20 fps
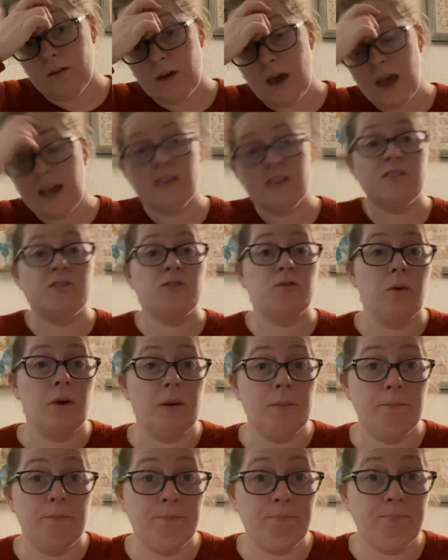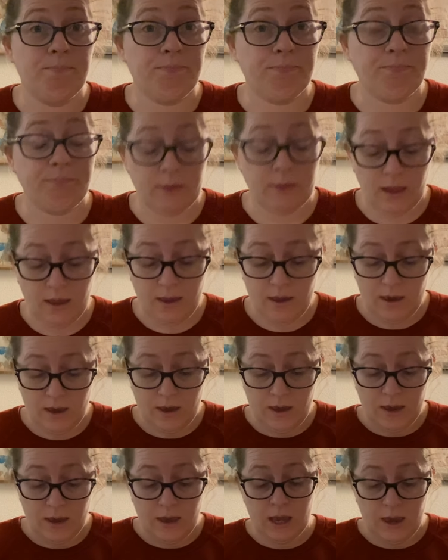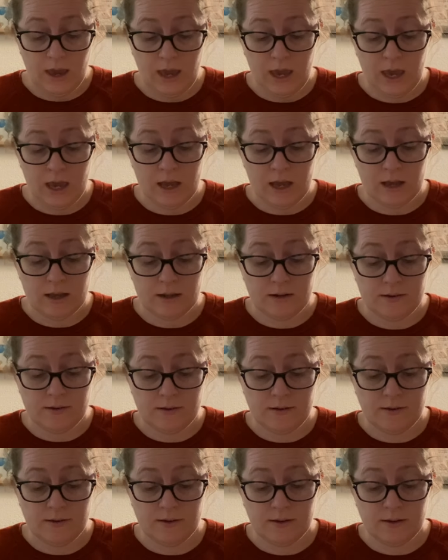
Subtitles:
ice storm and